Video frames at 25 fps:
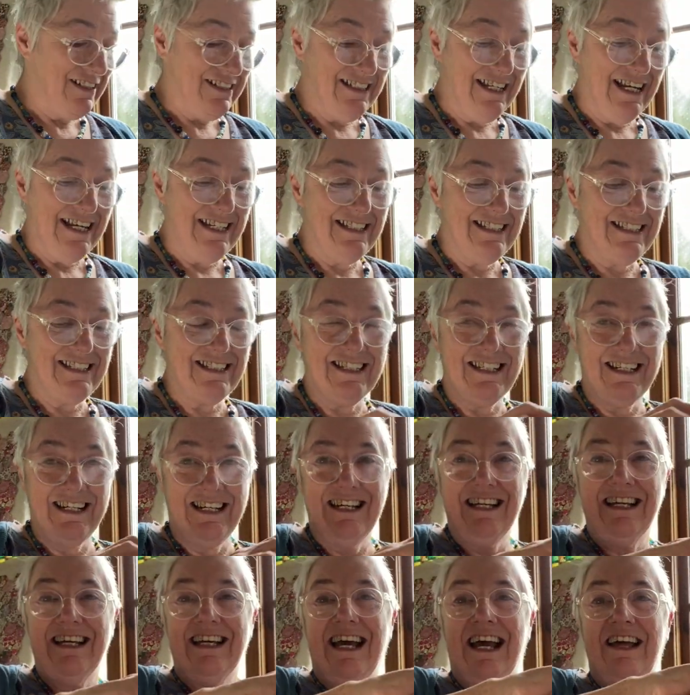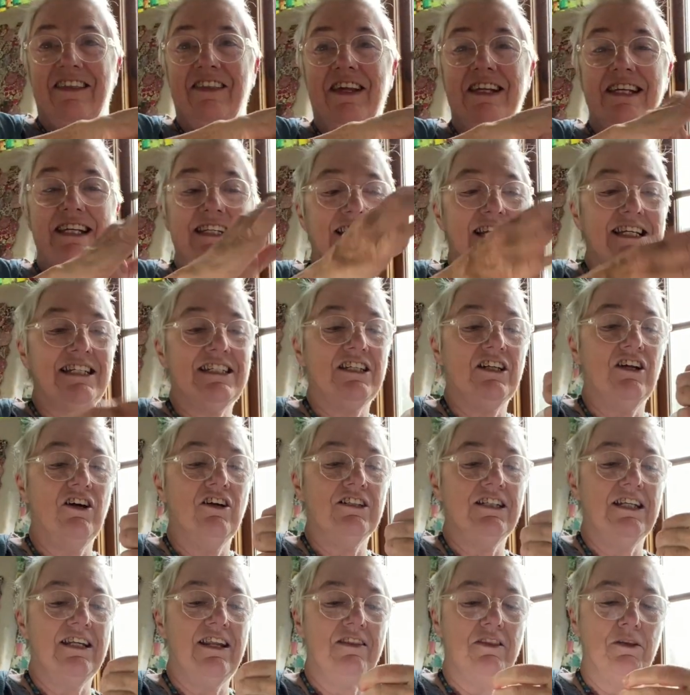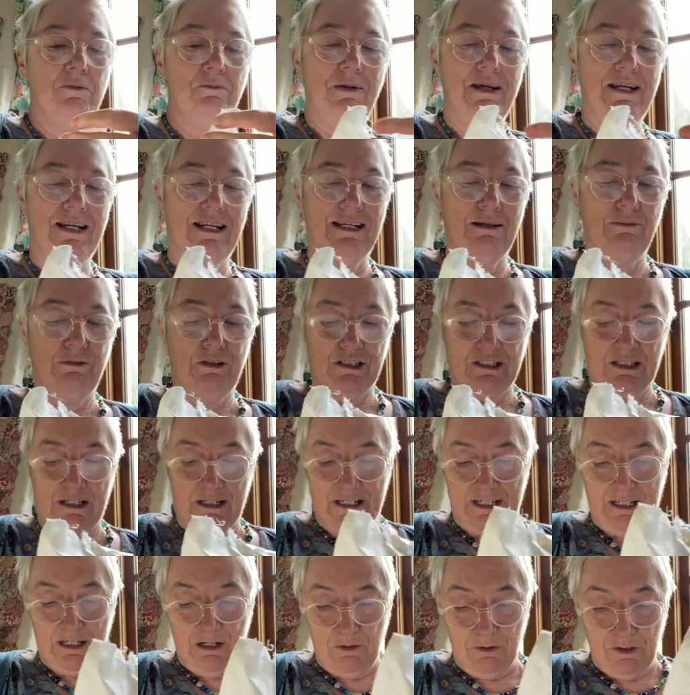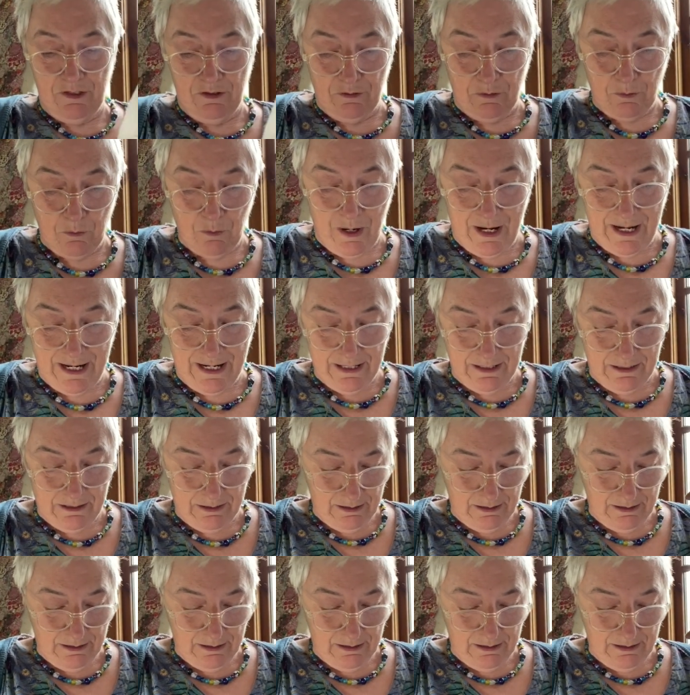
sense. And then as I started in the middle, I'm just going to go the other way.